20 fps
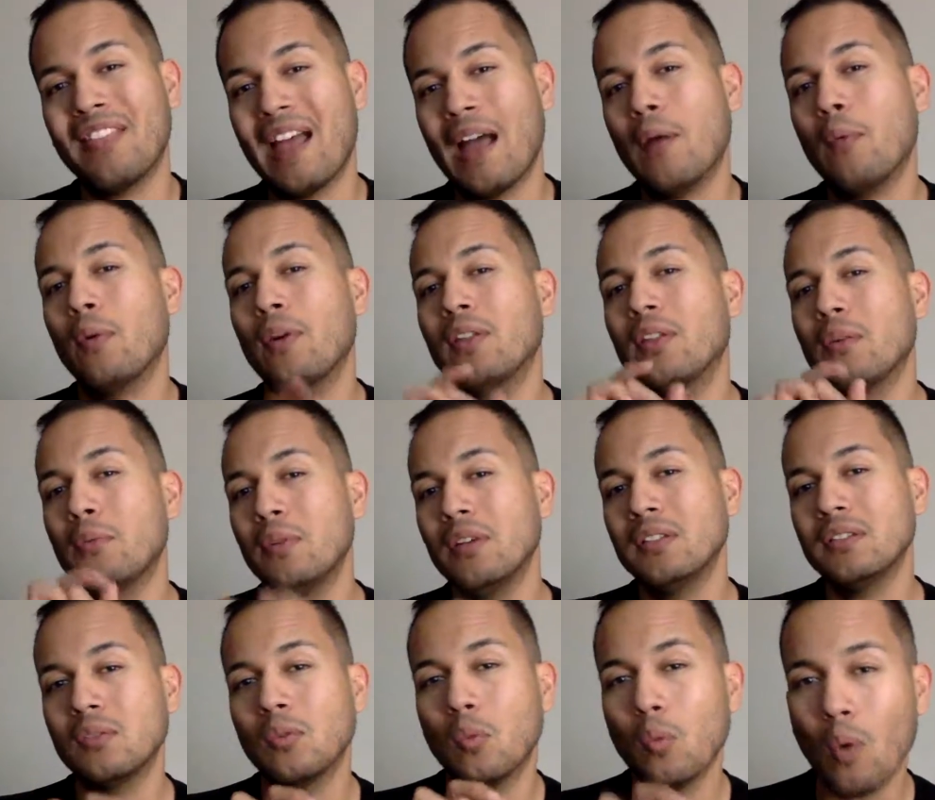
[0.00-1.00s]
that way. The
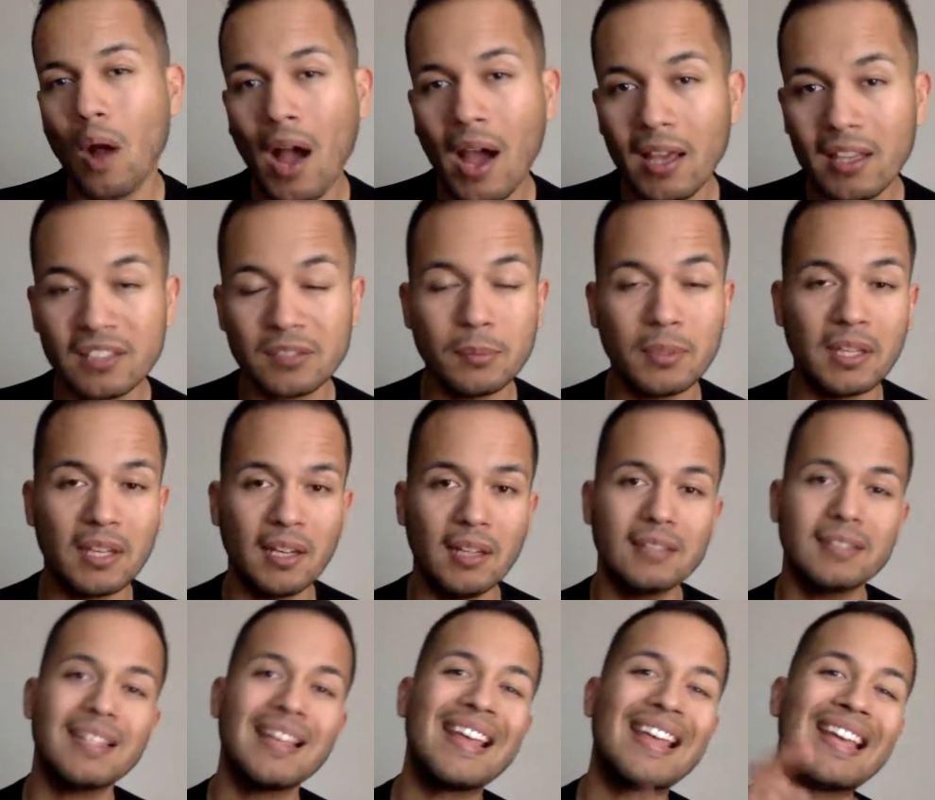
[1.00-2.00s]
reason why is
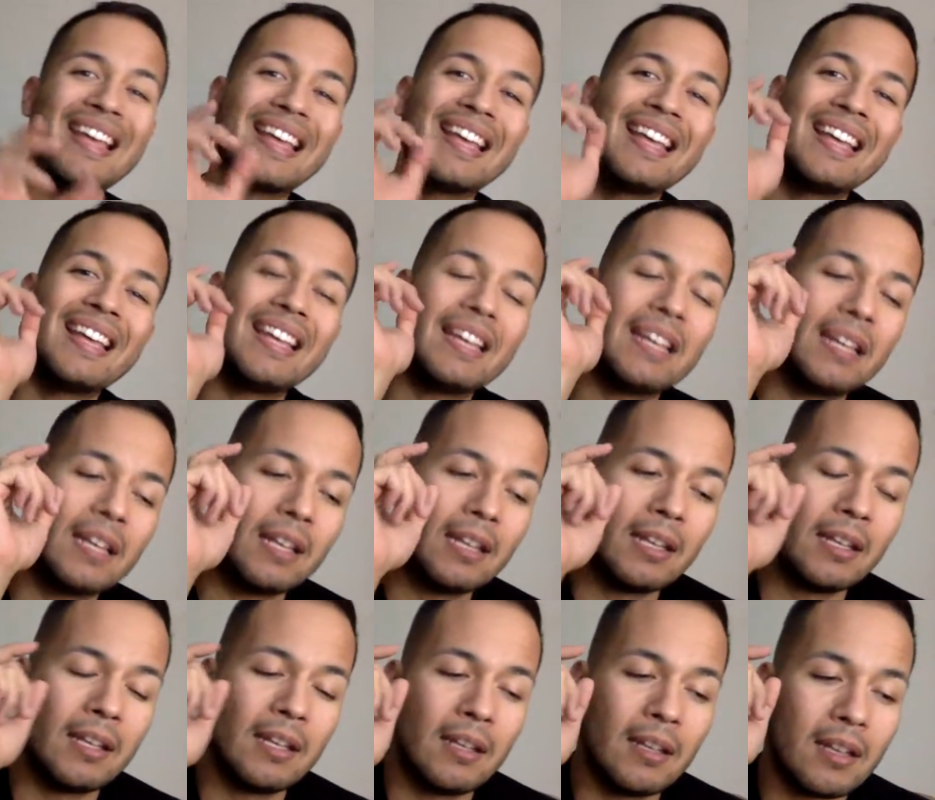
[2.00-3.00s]
because
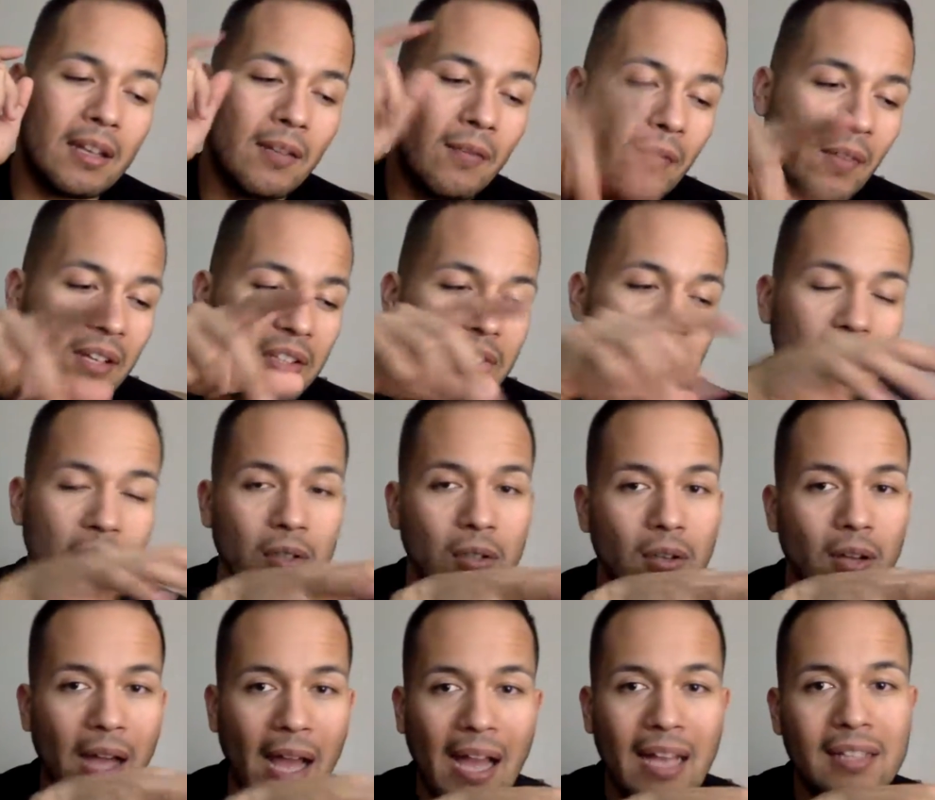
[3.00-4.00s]

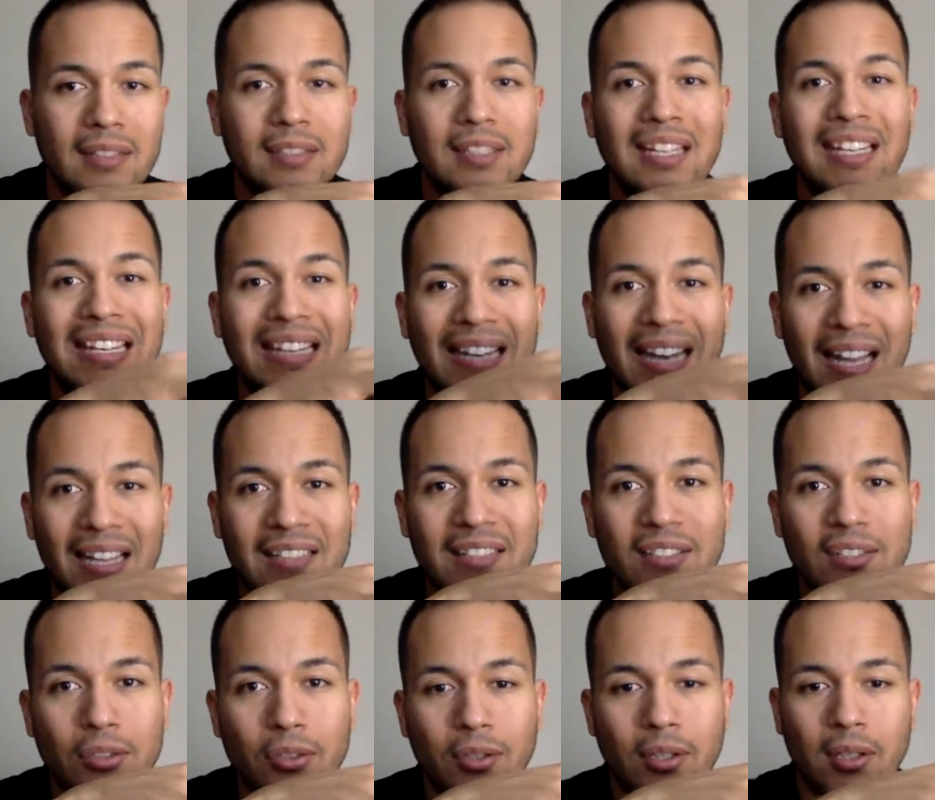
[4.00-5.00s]
conventional has less
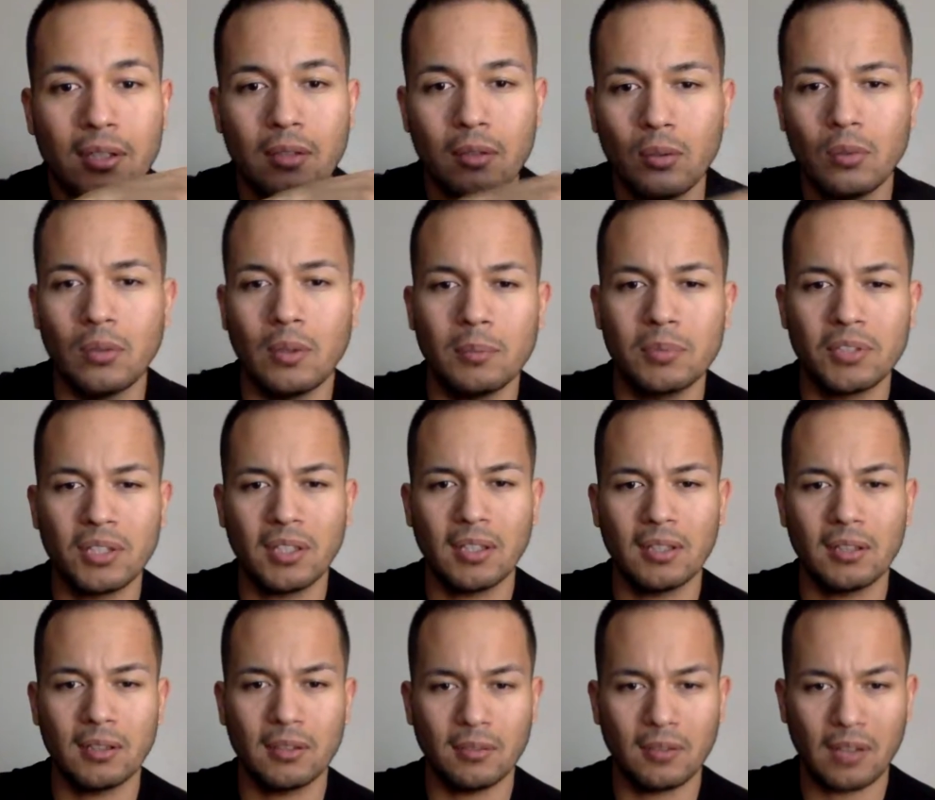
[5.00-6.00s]
strict. Ooh, I'm
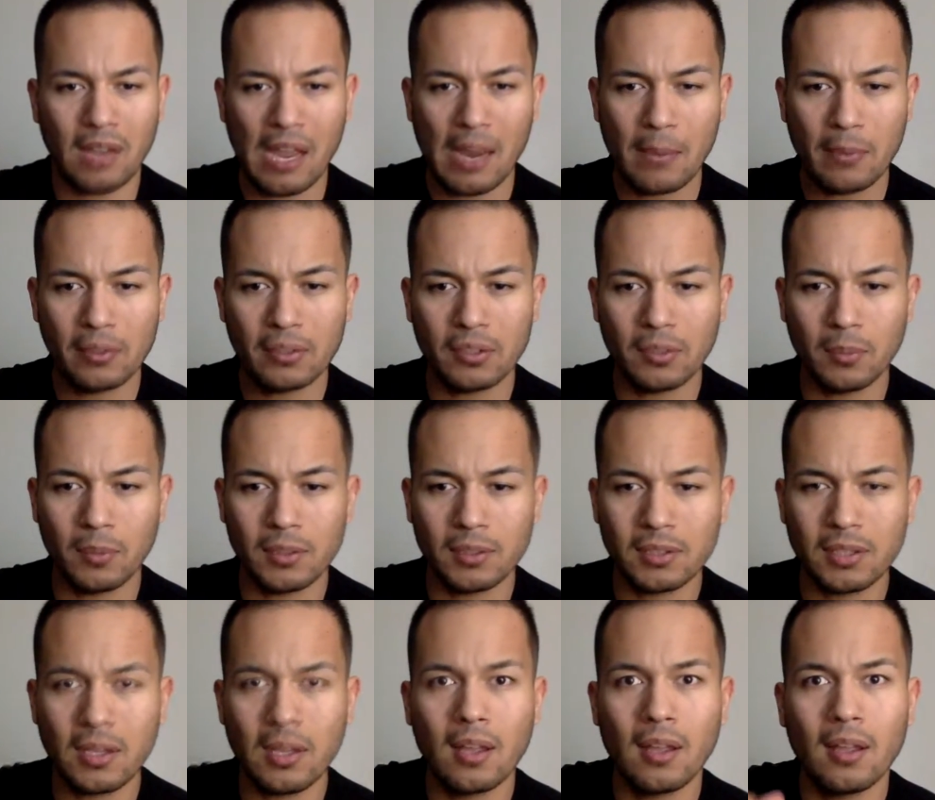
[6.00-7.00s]
shaking the camera too
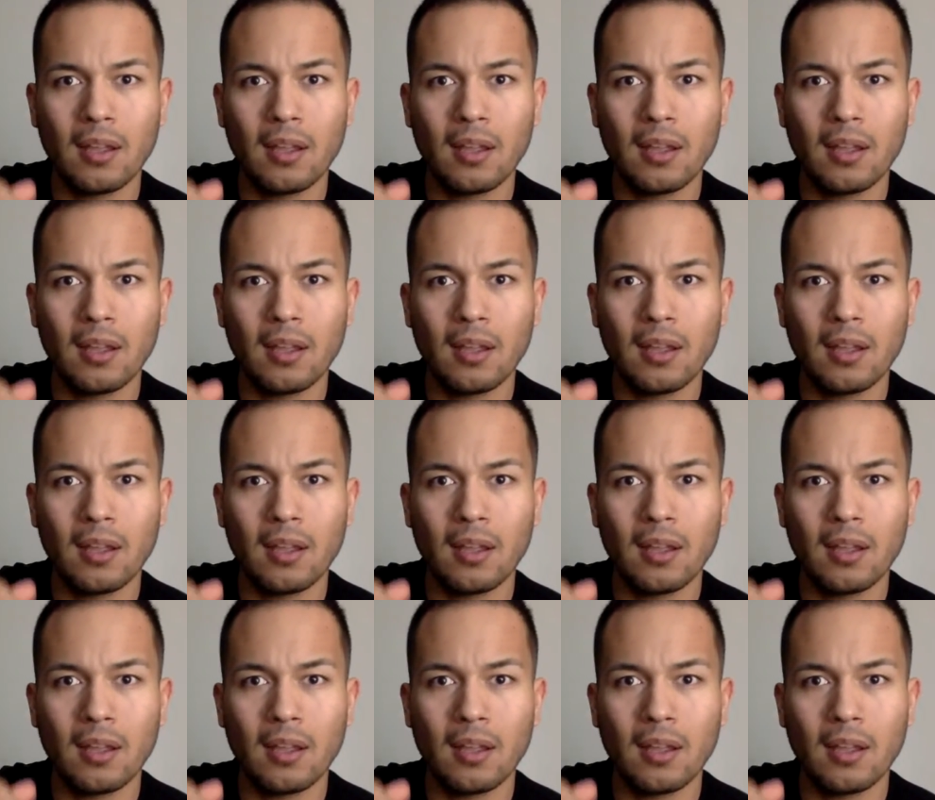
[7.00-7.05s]
much.